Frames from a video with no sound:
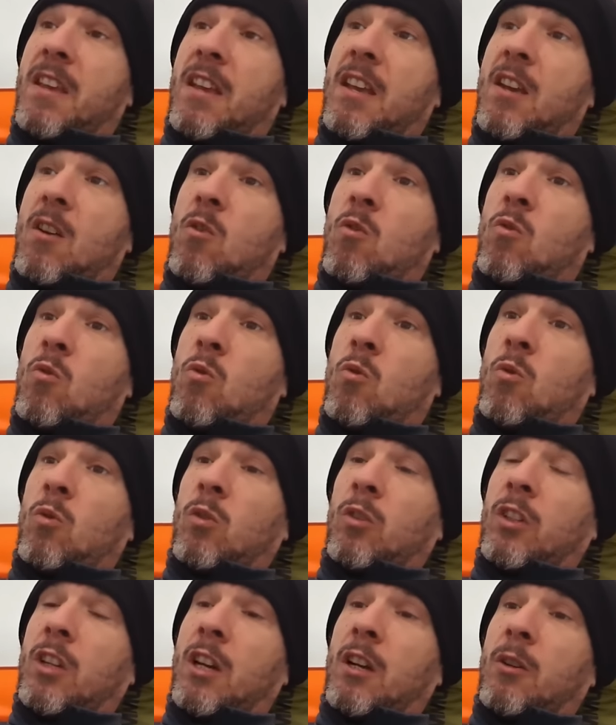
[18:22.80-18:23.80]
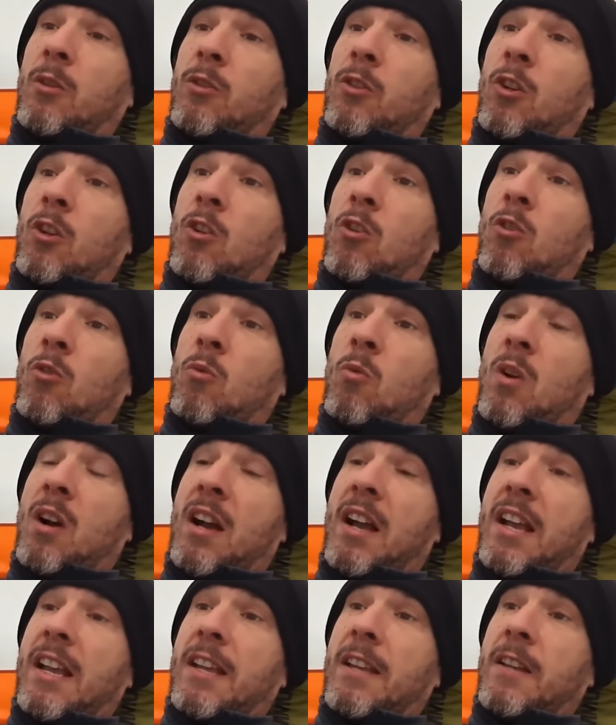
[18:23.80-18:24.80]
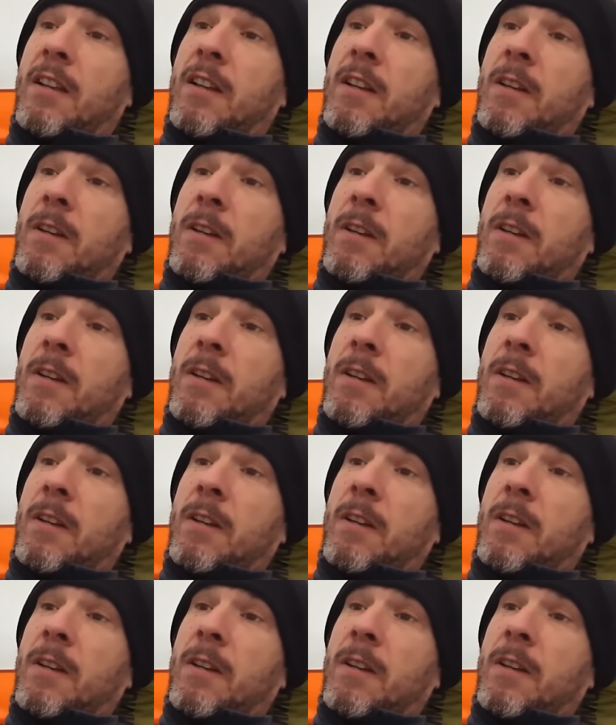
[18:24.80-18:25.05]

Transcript: It all goes a long way.